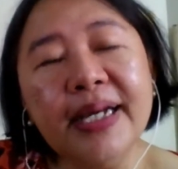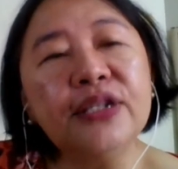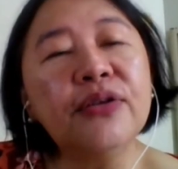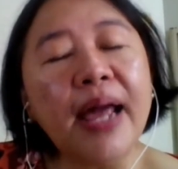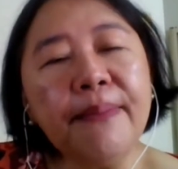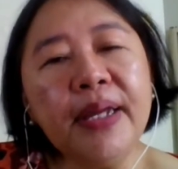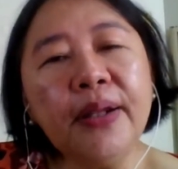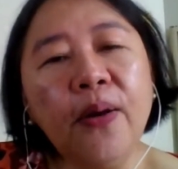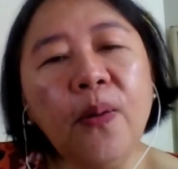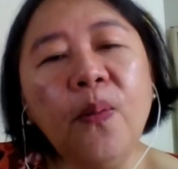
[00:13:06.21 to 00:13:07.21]
to let me
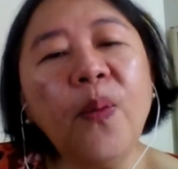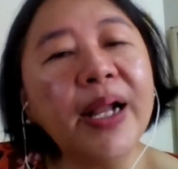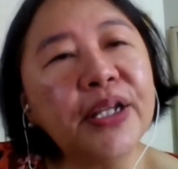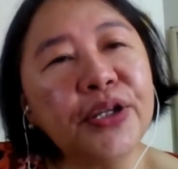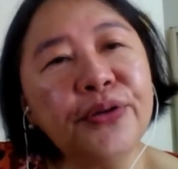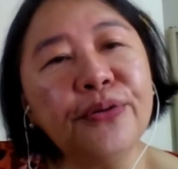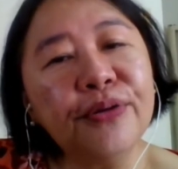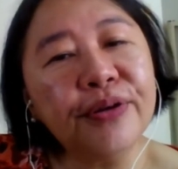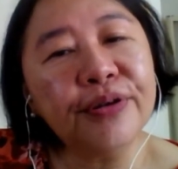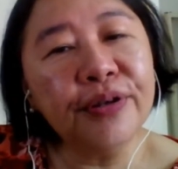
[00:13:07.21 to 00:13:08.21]
know what you
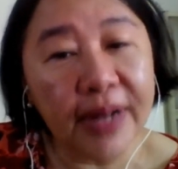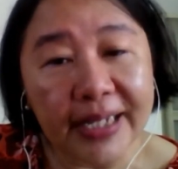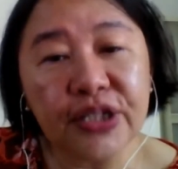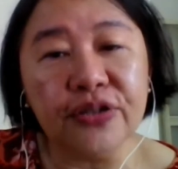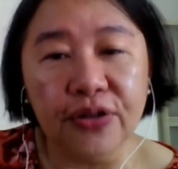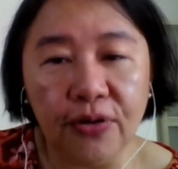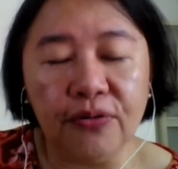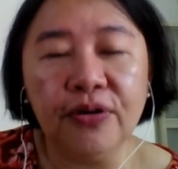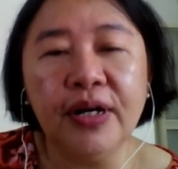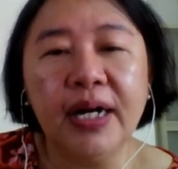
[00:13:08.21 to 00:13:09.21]
like to know